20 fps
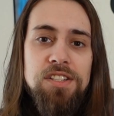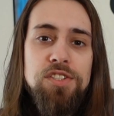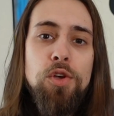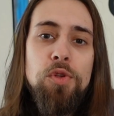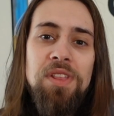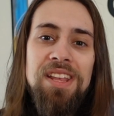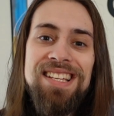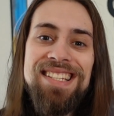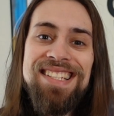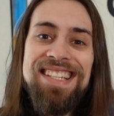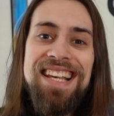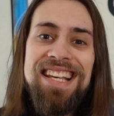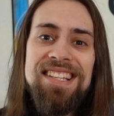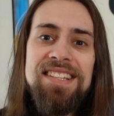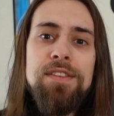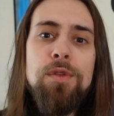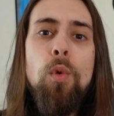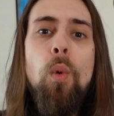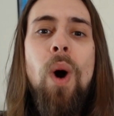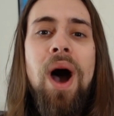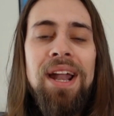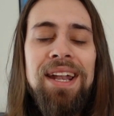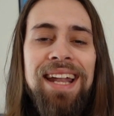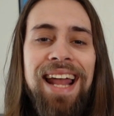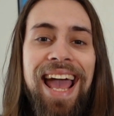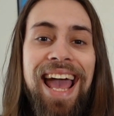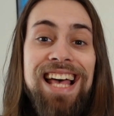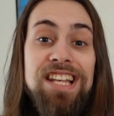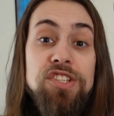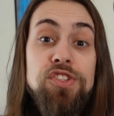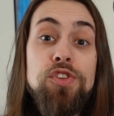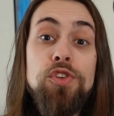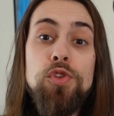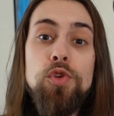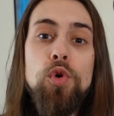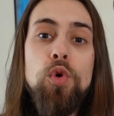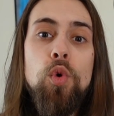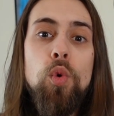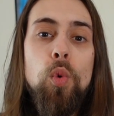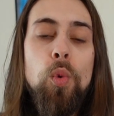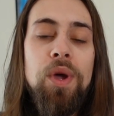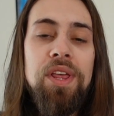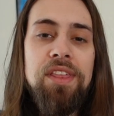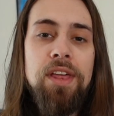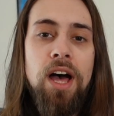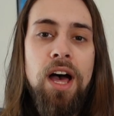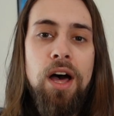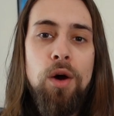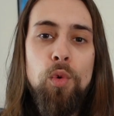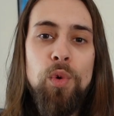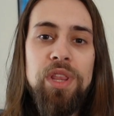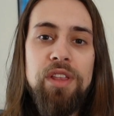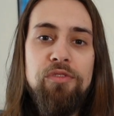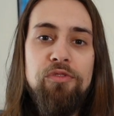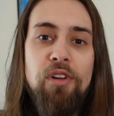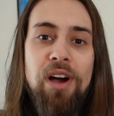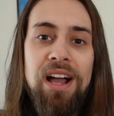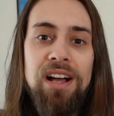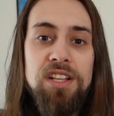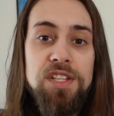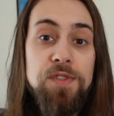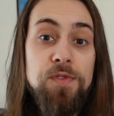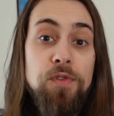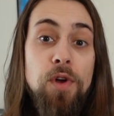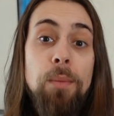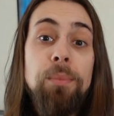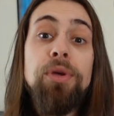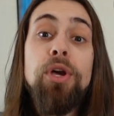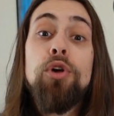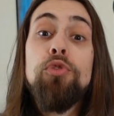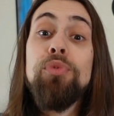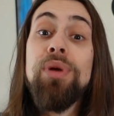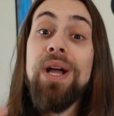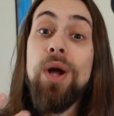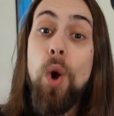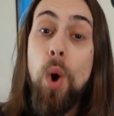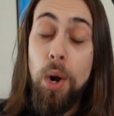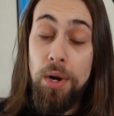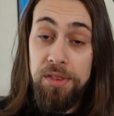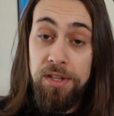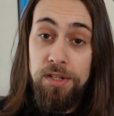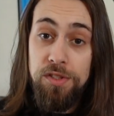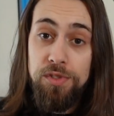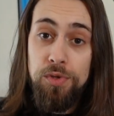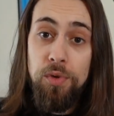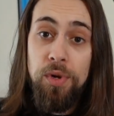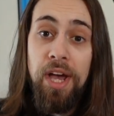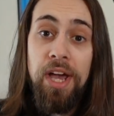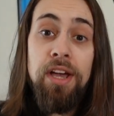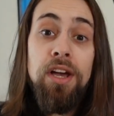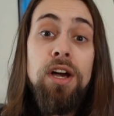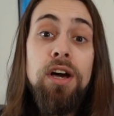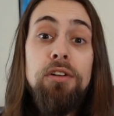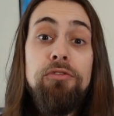So the sixth one has to do with the files from your recordings, okay?